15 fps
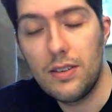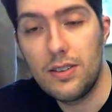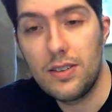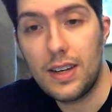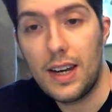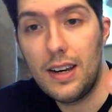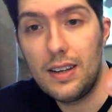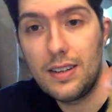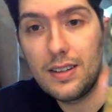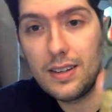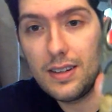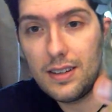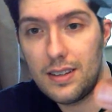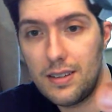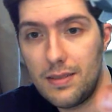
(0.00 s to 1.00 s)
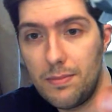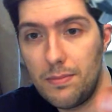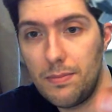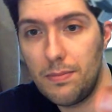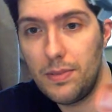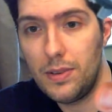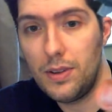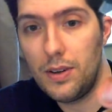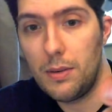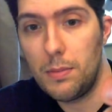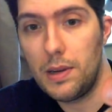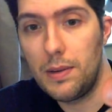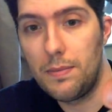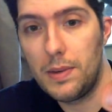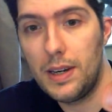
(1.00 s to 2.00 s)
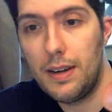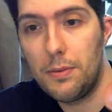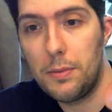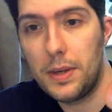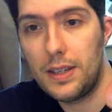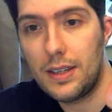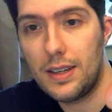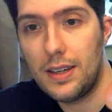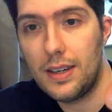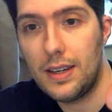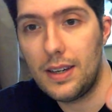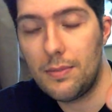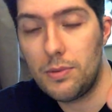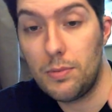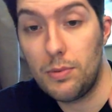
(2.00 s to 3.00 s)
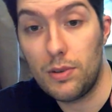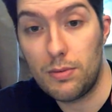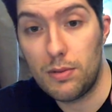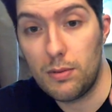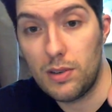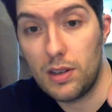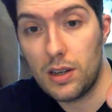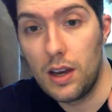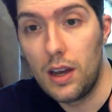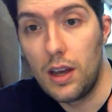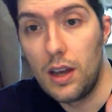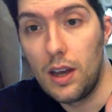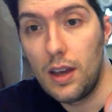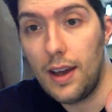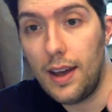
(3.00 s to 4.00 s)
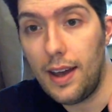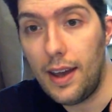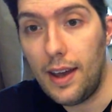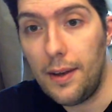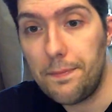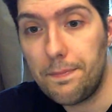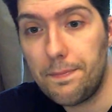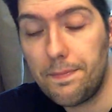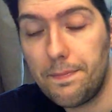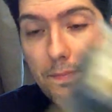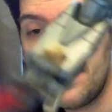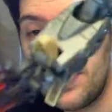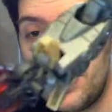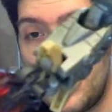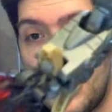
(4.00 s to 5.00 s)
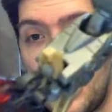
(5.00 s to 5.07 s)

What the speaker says: silent and it's annoying me, but never mind. I'm supposed to be at work. So